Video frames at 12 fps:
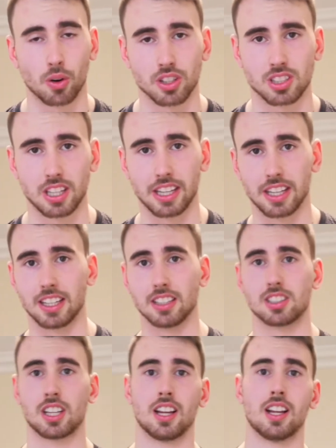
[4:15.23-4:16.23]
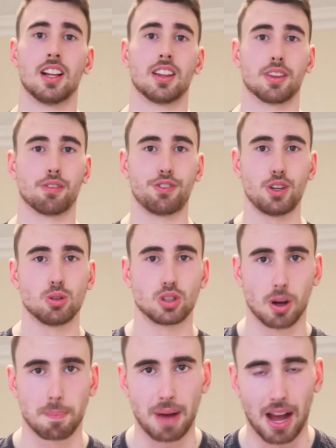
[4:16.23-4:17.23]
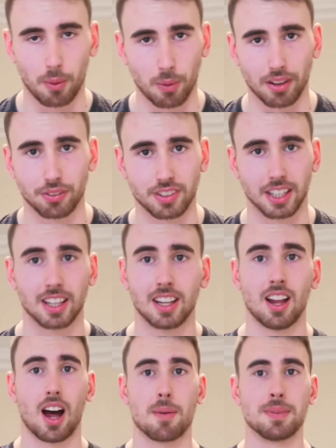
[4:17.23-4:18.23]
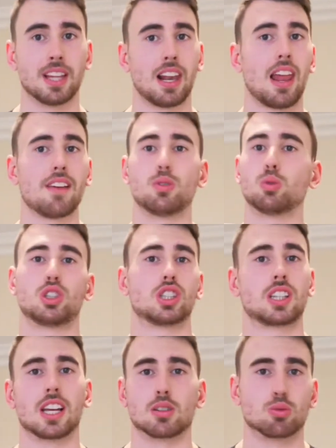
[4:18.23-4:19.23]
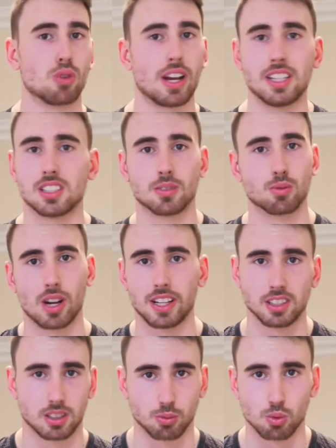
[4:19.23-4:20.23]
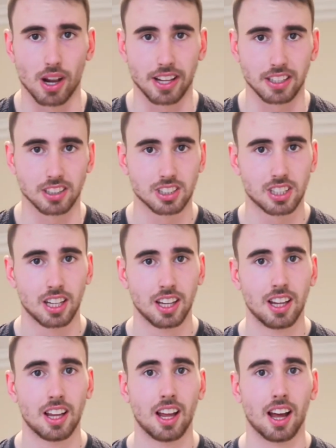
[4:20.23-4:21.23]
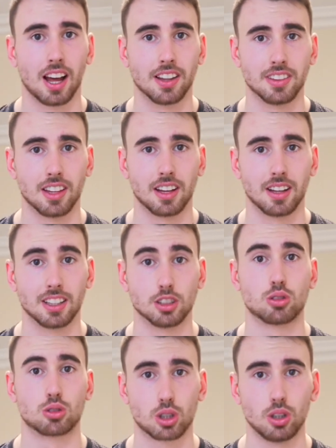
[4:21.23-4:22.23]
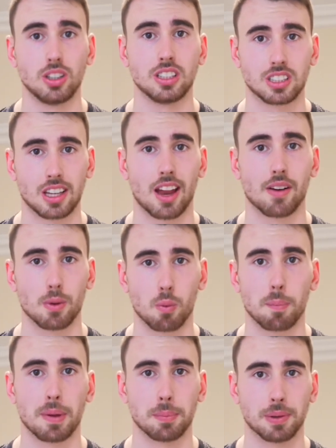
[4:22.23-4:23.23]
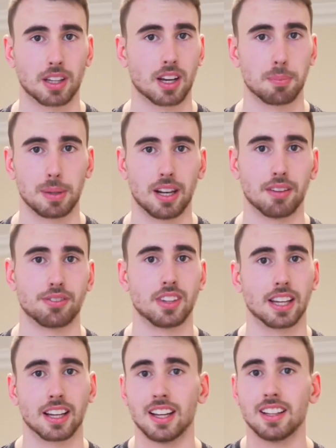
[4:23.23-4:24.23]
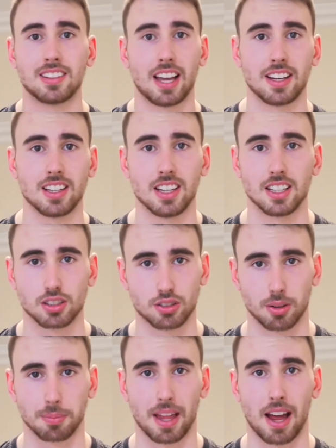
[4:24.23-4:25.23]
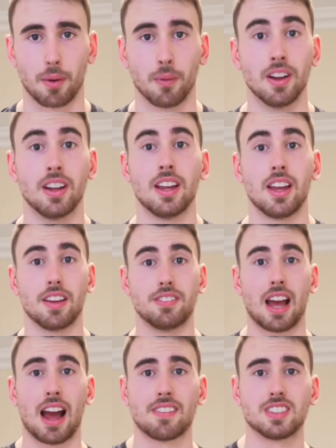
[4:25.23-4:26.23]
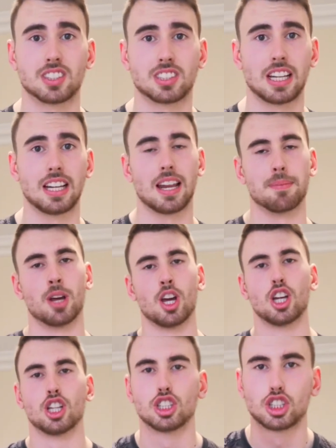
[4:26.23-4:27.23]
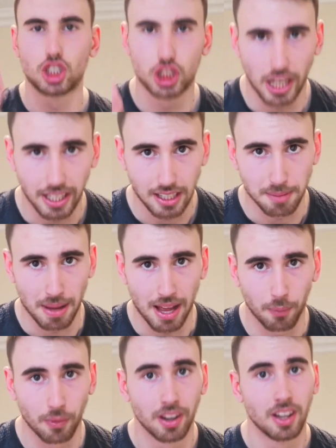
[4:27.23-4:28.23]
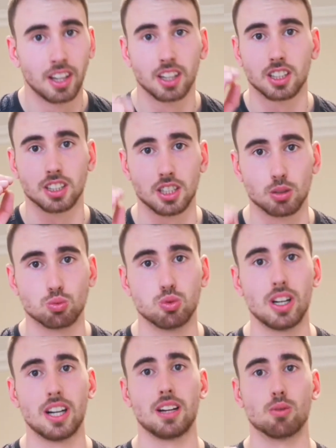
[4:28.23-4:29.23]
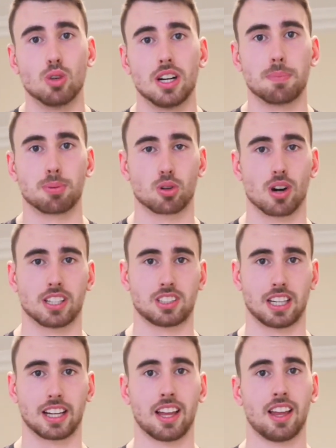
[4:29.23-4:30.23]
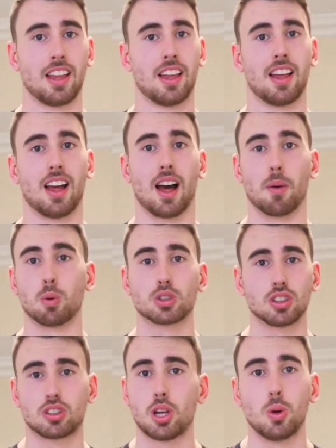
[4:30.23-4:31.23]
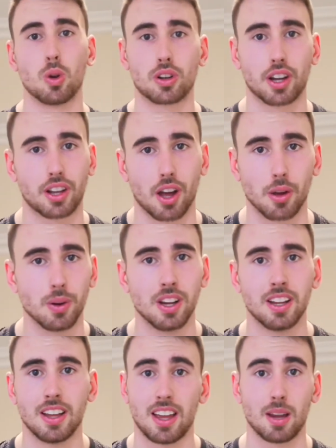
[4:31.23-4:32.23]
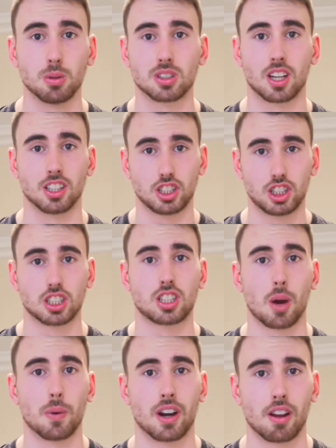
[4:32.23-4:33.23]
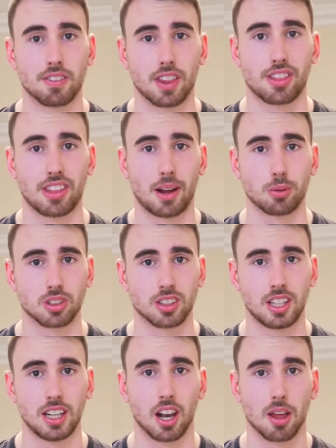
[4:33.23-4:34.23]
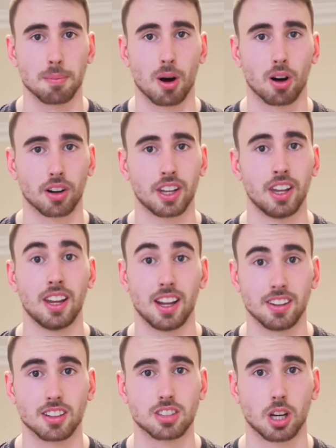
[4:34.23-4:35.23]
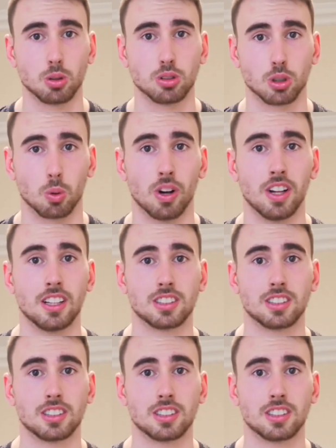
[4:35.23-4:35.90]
Honestly, it is. The future of powerlifting, I mean, the level just gets raised and raised and raised. And uh, it's truly scary what people are going to be lifting ten years from now. If you haven't seen him, check him out because he's really, really progressing. Uh, it wasn't too long ago, he was like just going over the one thousand kilo mark in the total.